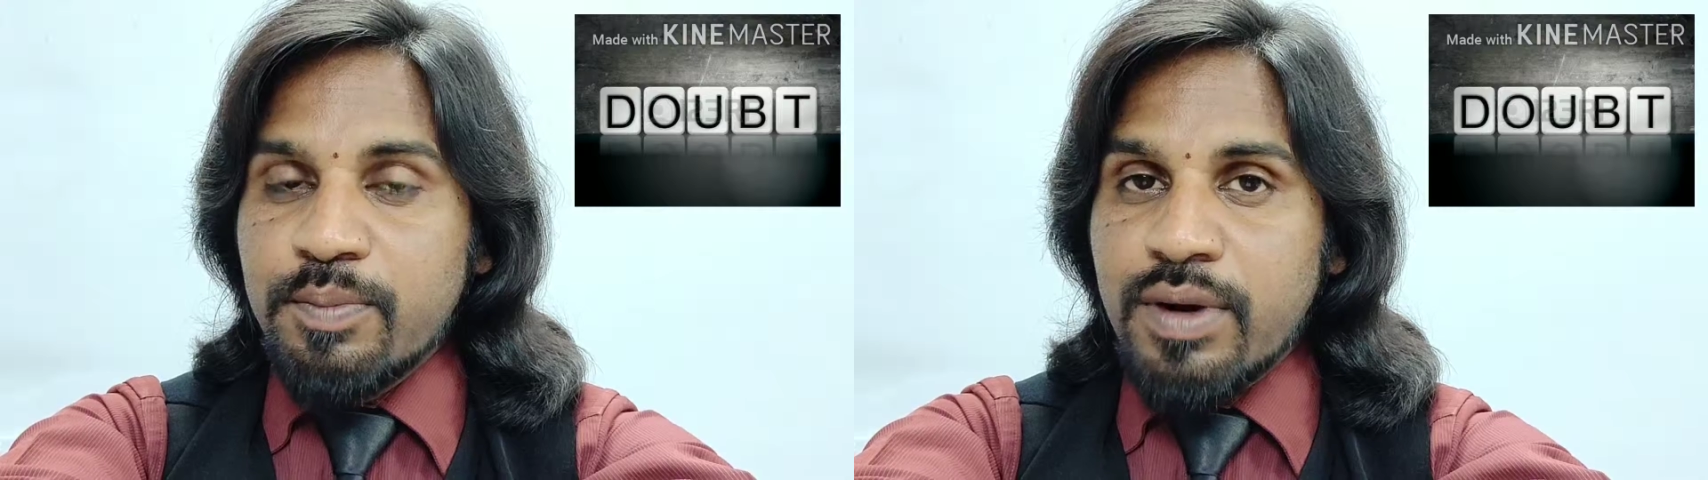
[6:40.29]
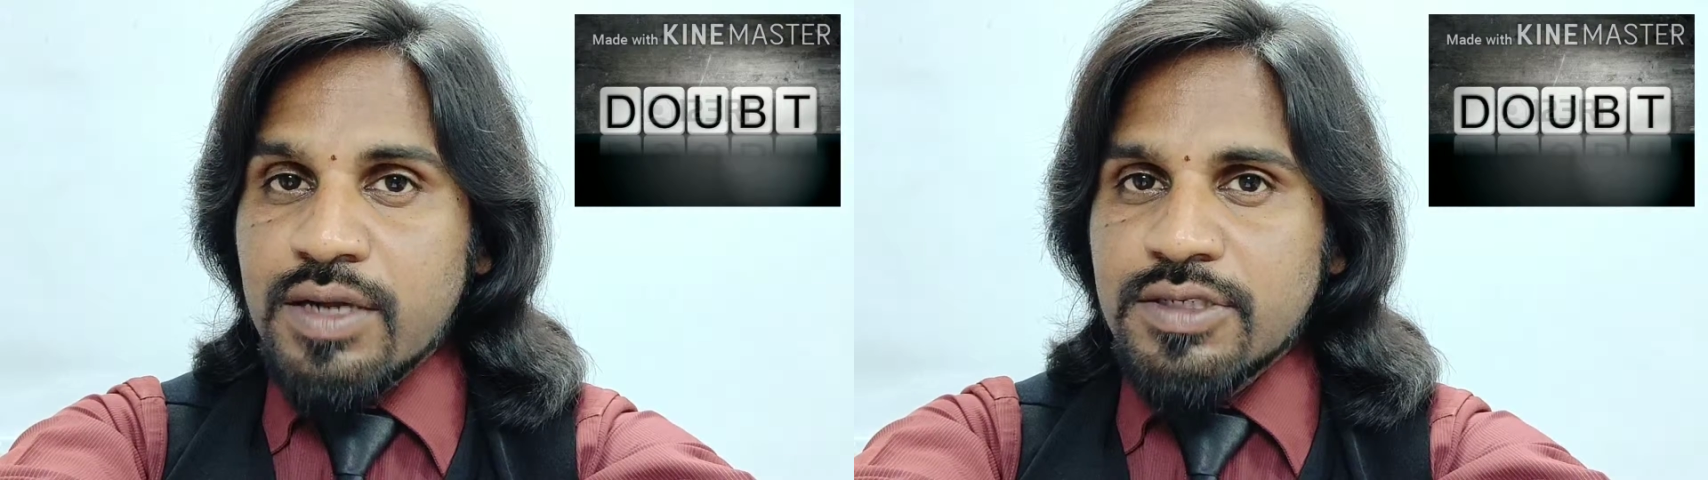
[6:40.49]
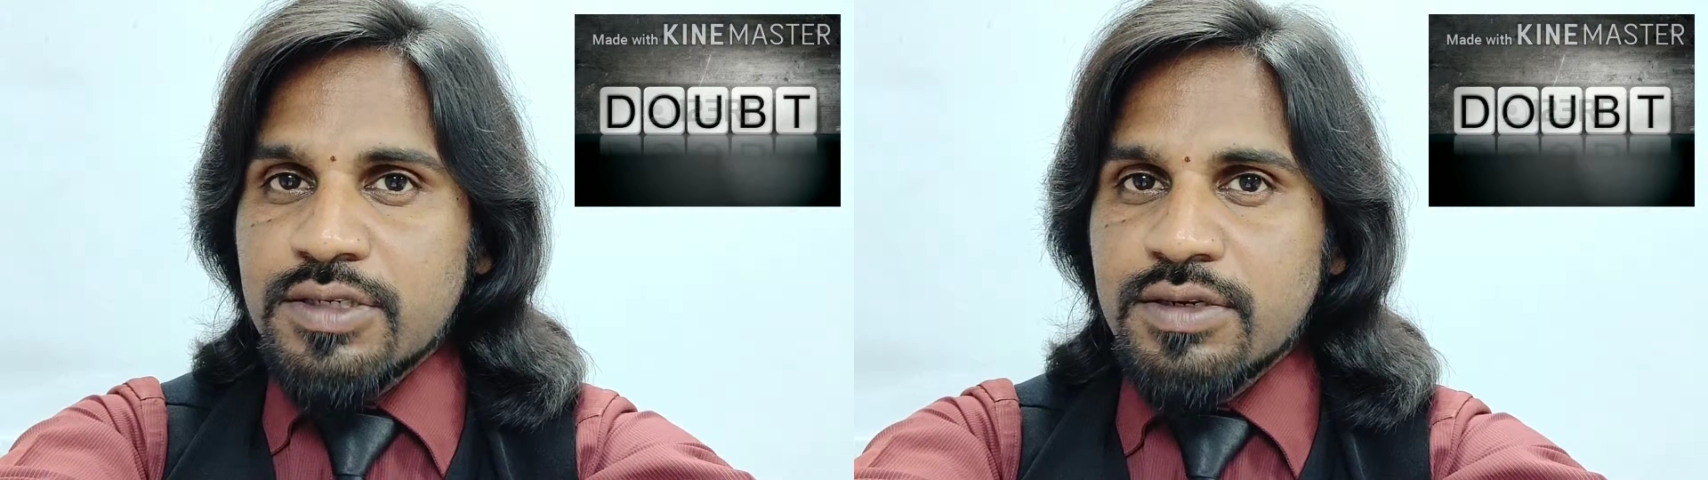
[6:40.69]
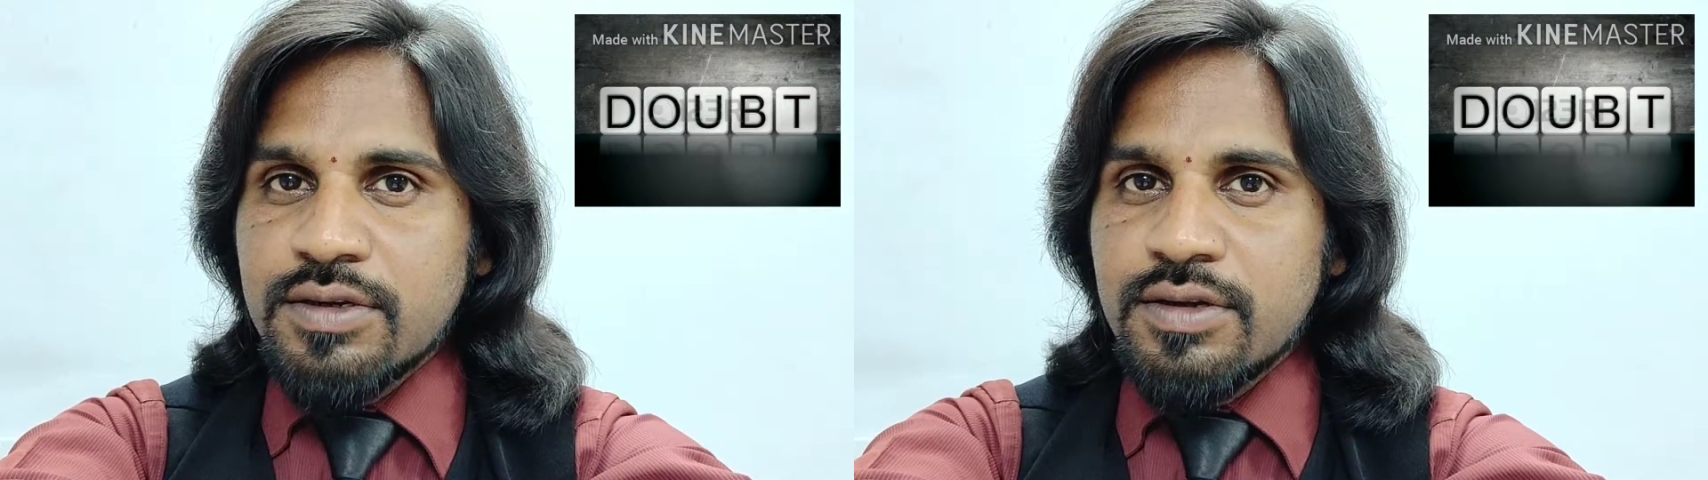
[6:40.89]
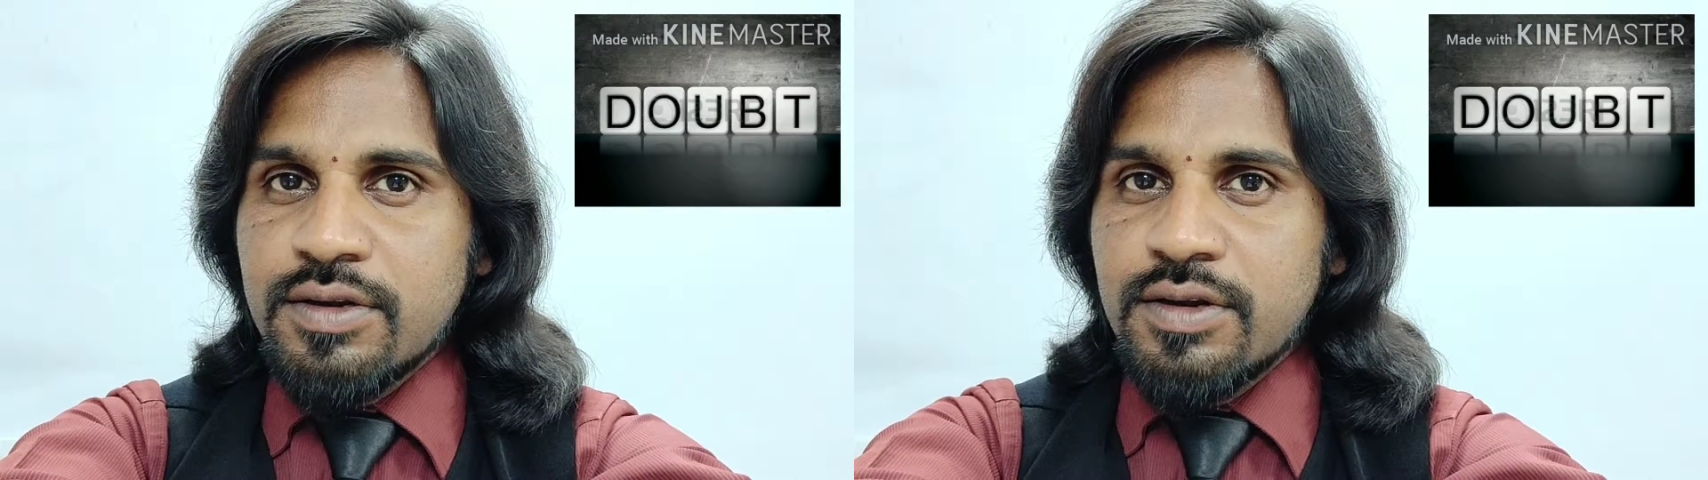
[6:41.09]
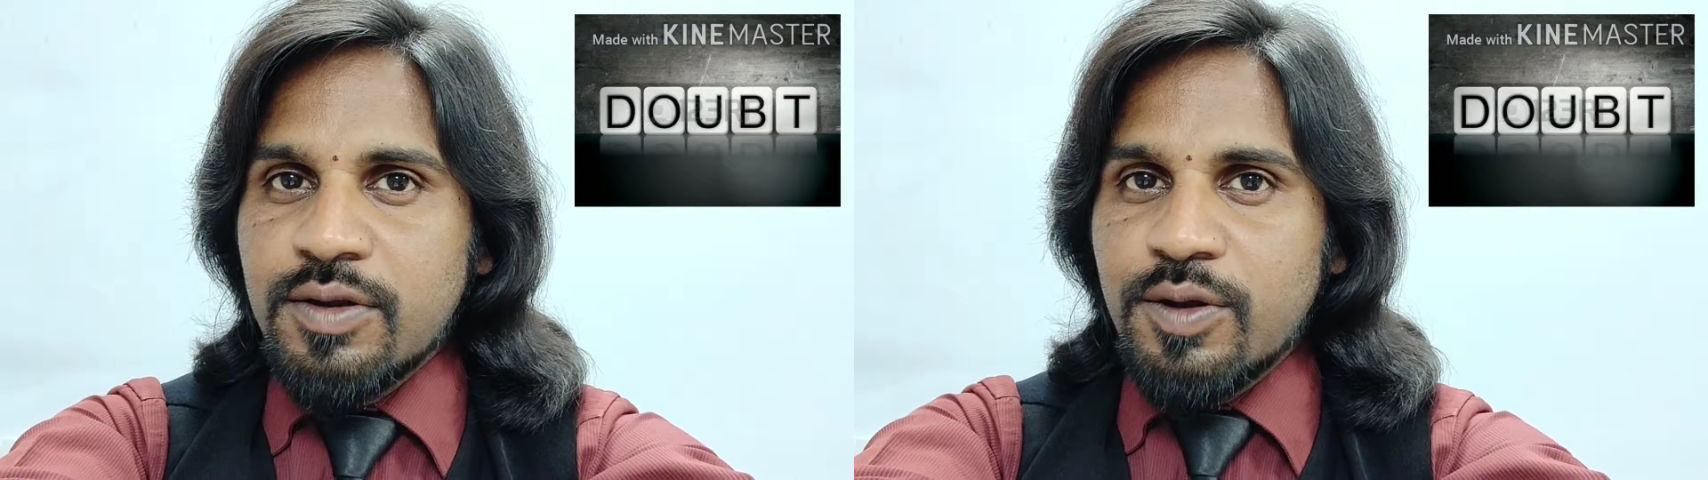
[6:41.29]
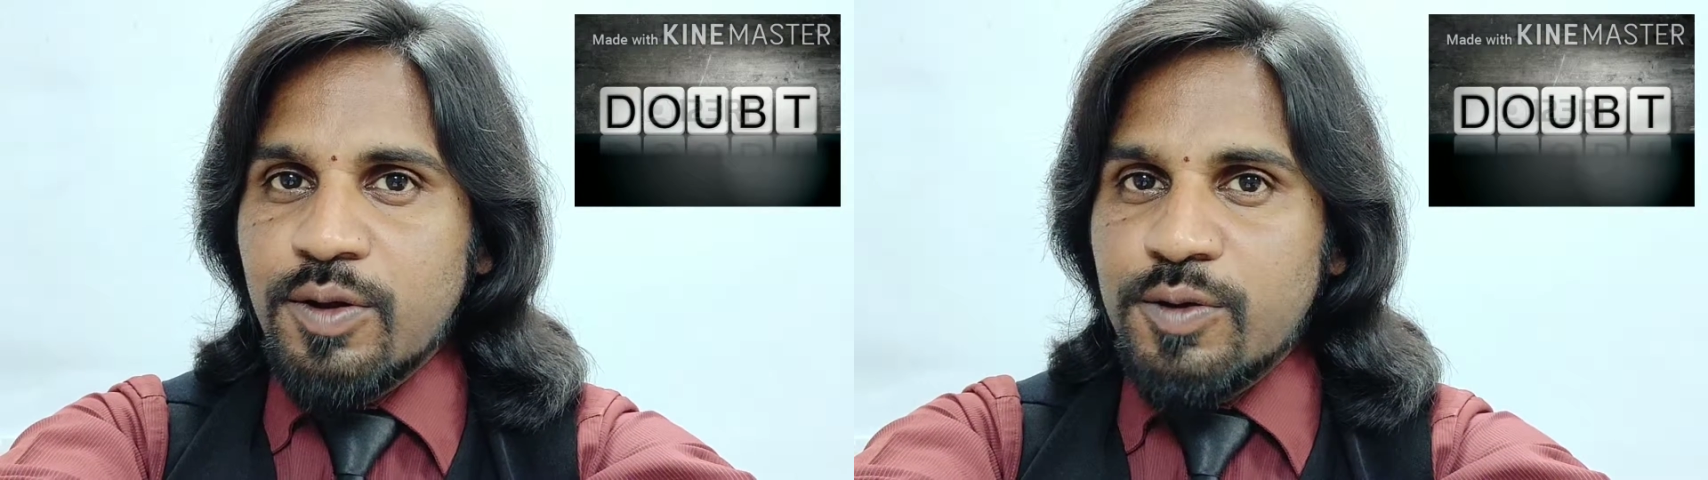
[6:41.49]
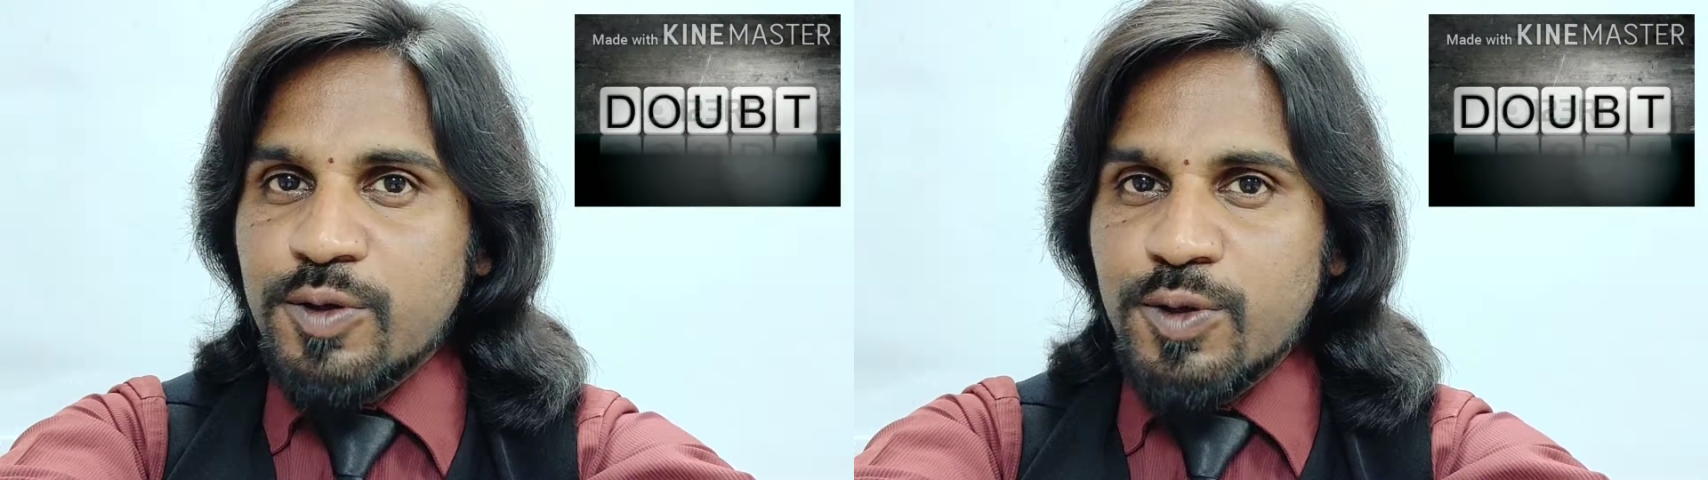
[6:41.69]
but
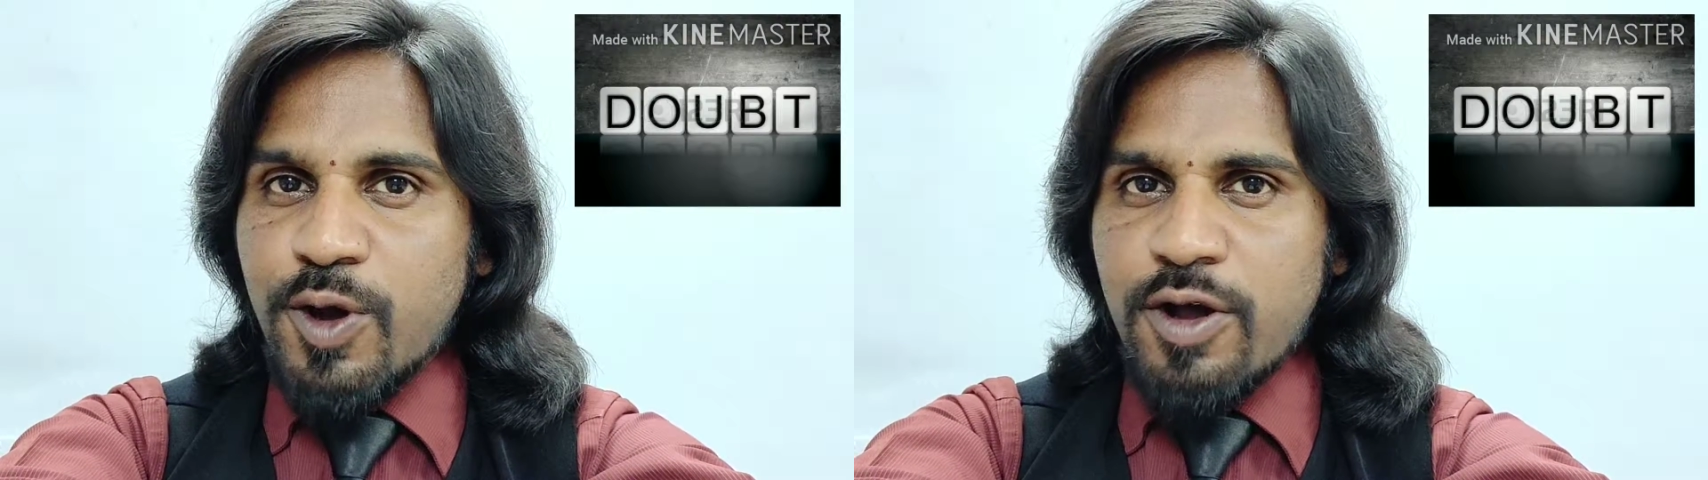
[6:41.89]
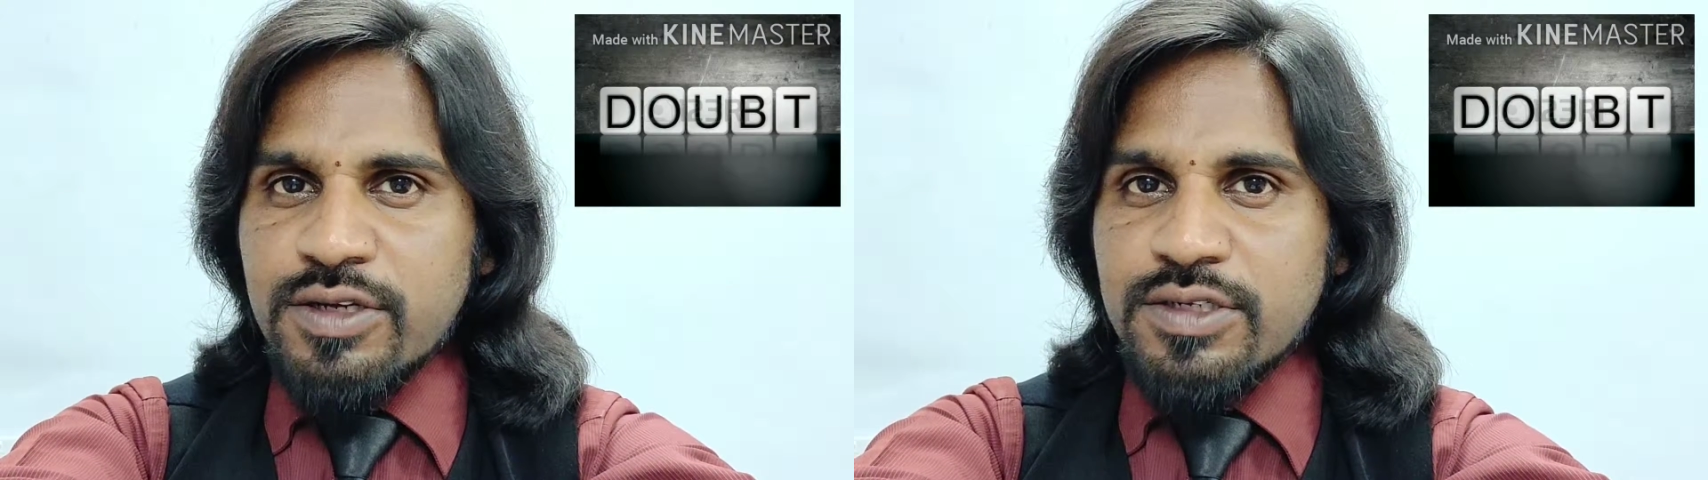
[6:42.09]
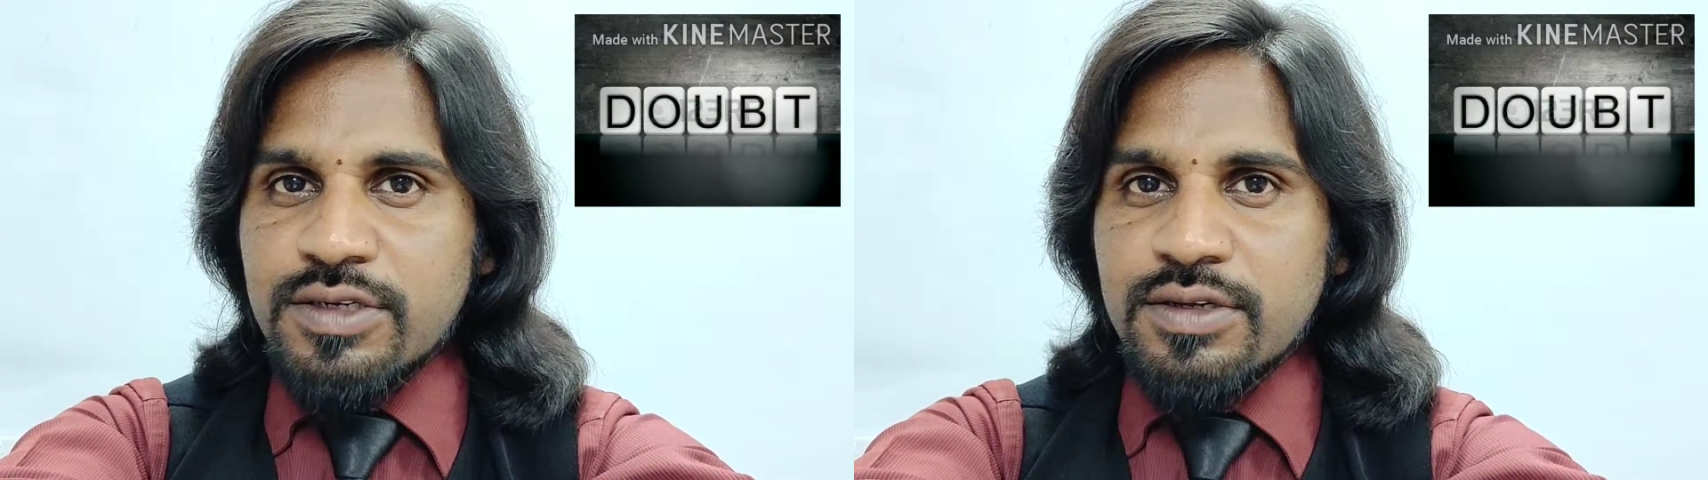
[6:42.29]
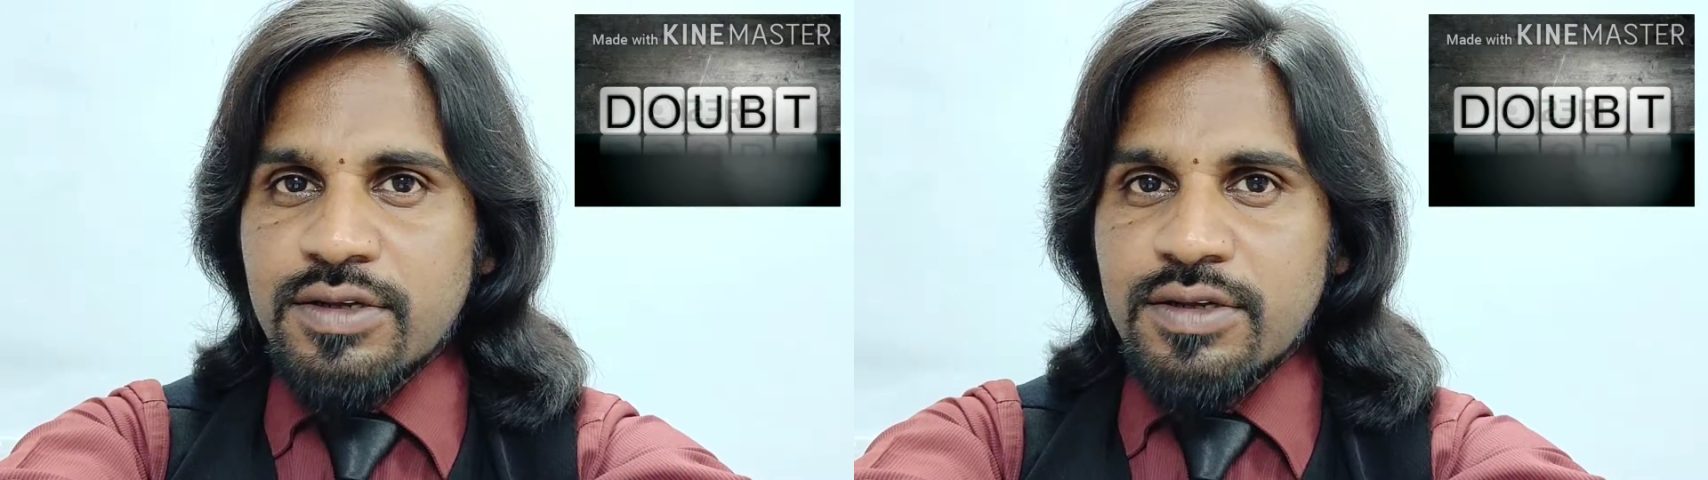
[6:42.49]
do not